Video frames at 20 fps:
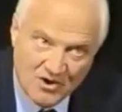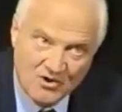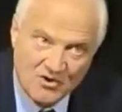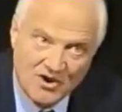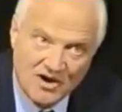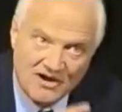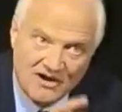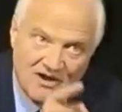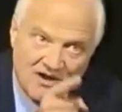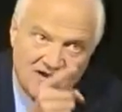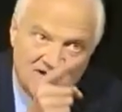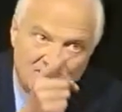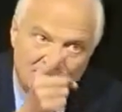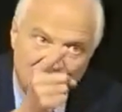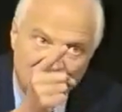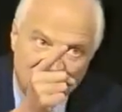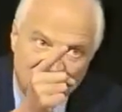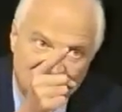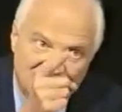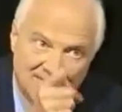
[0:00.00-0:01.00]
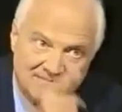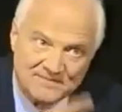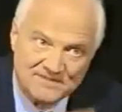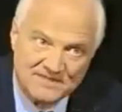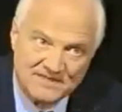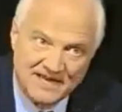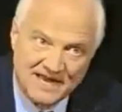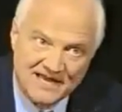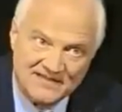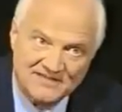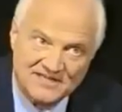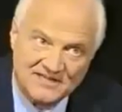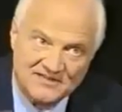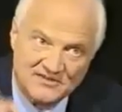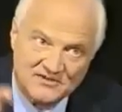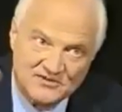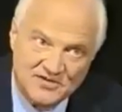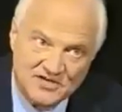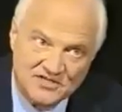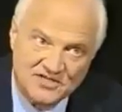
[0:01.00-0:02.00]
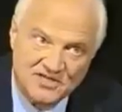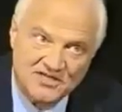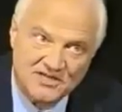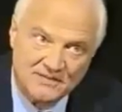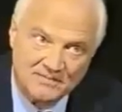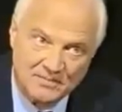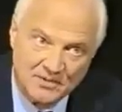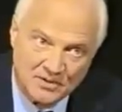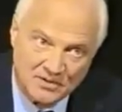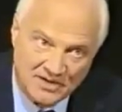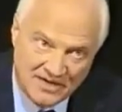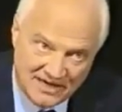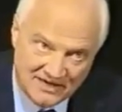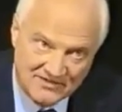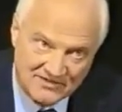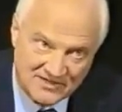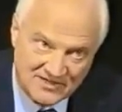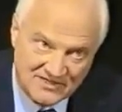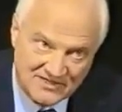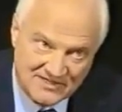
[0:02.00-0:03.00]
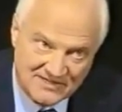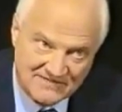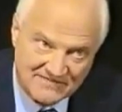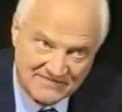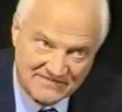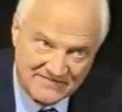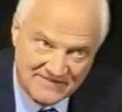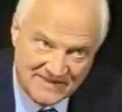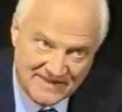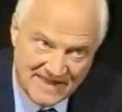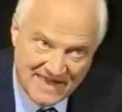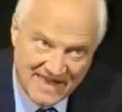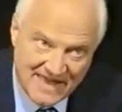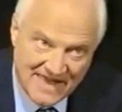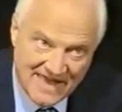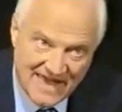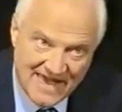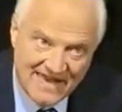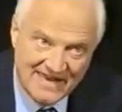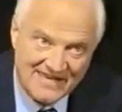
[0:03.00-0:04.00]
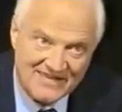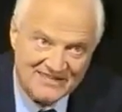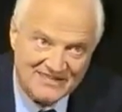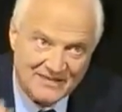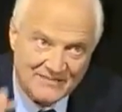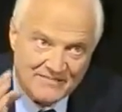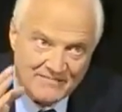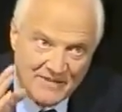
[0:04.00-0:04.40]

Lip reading: who are going to be subsidizing the rich in the poor countries. It is